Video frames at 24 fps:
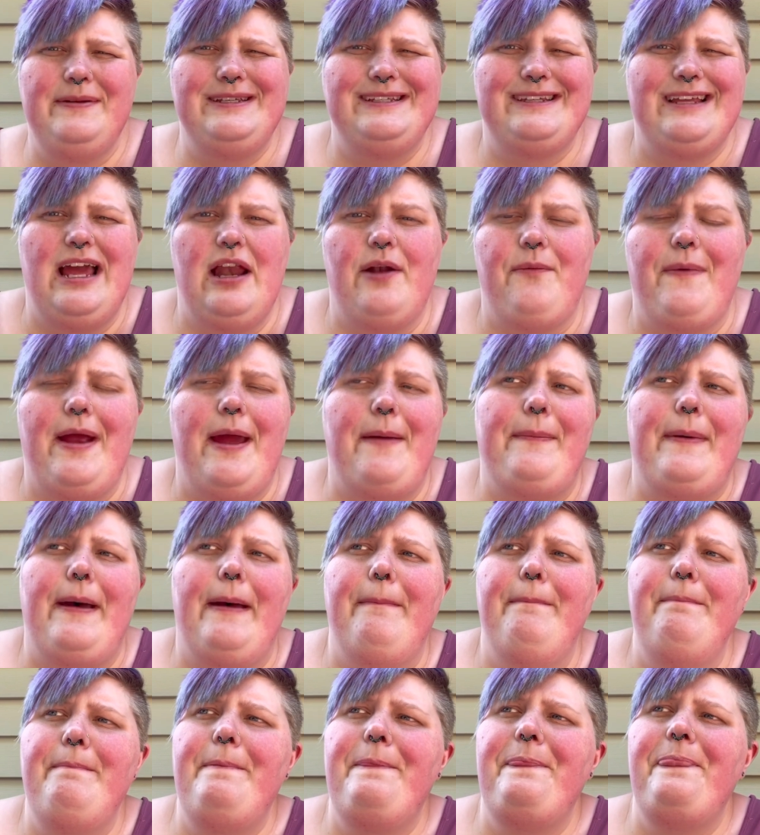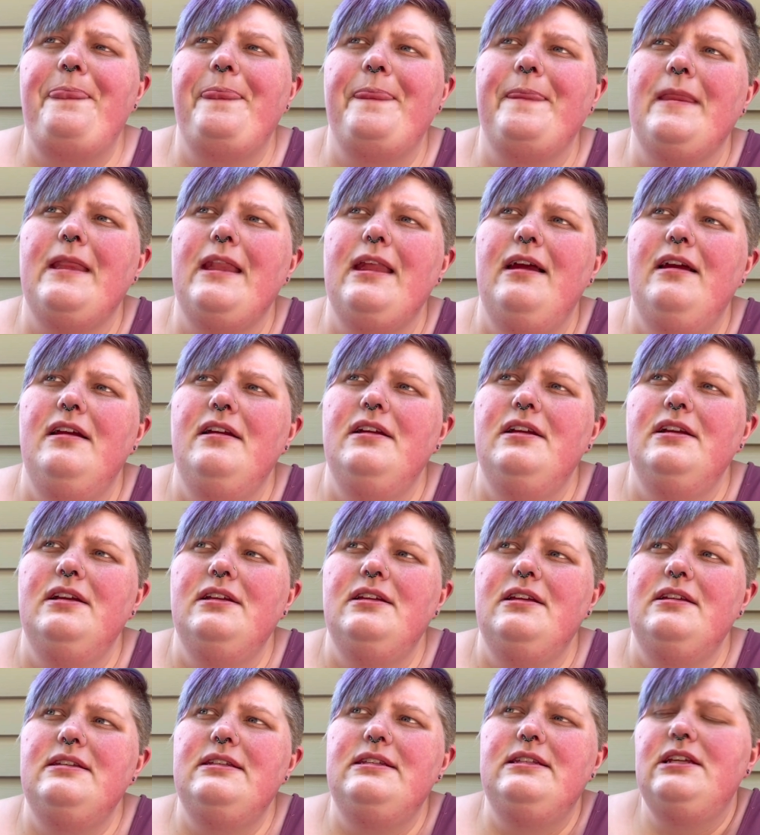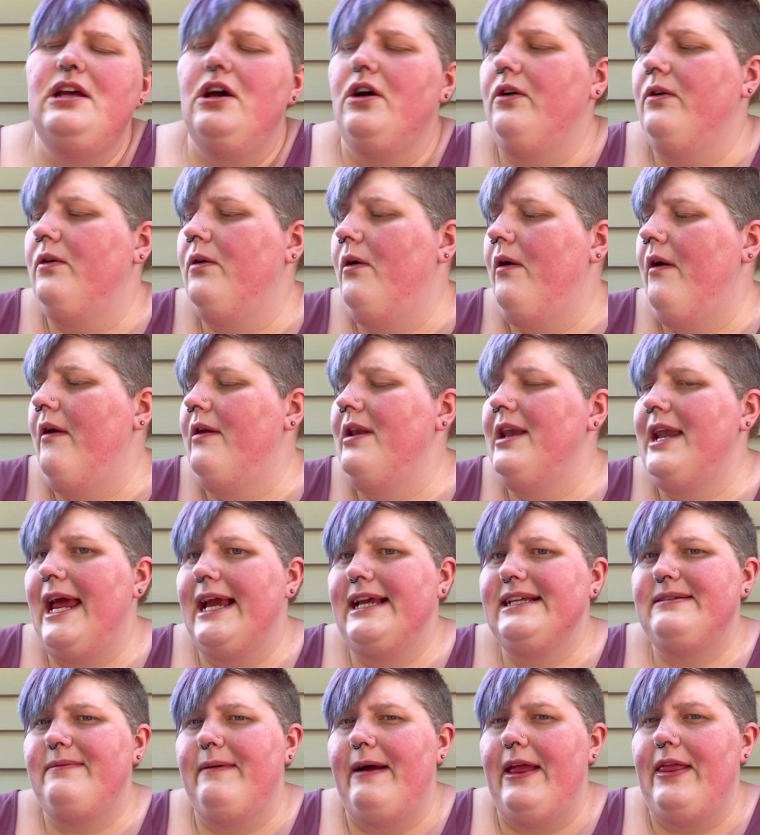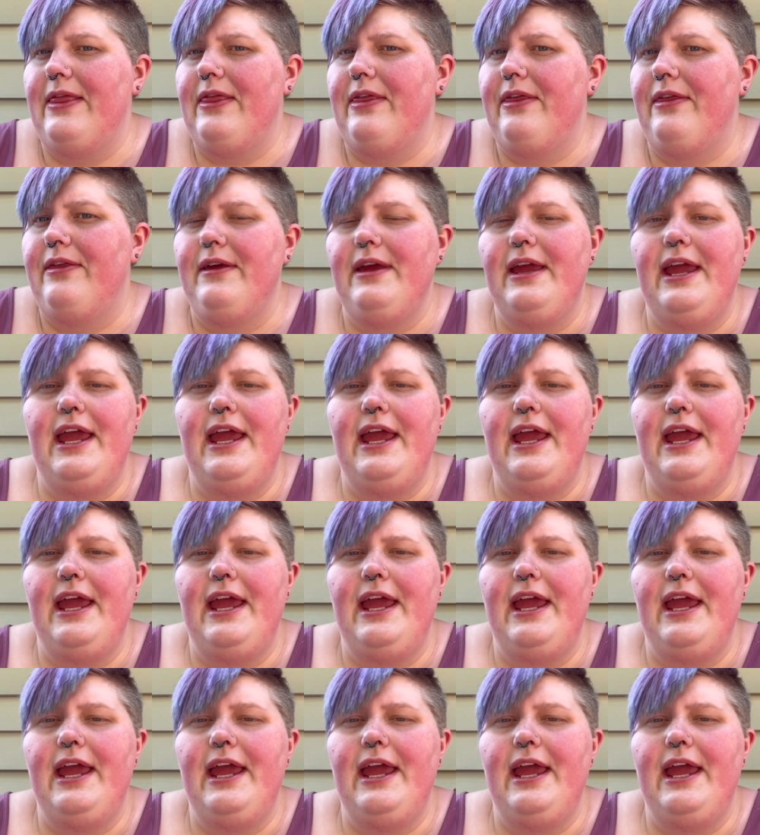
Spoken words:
just kind of wrap up. So this month,